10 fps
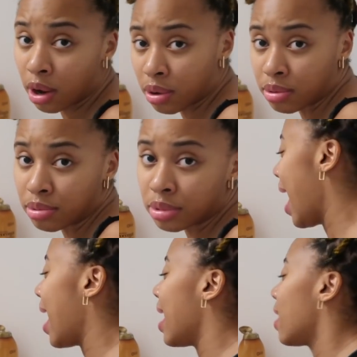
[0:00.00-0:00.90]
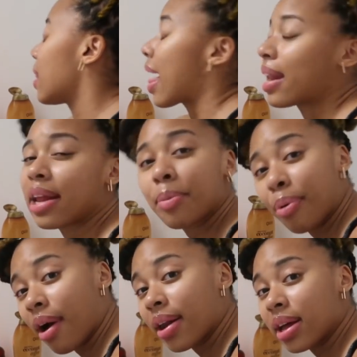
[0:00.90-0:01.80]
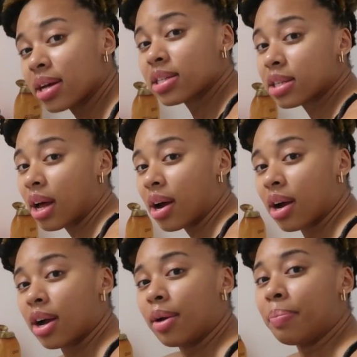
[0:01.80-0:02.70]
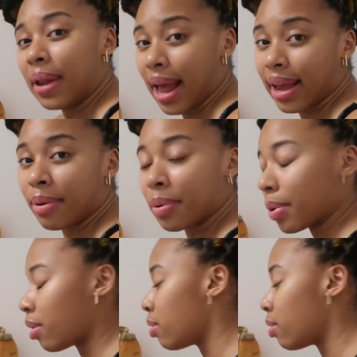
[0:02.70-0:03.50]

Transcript: owned, and a lot of their products are black and women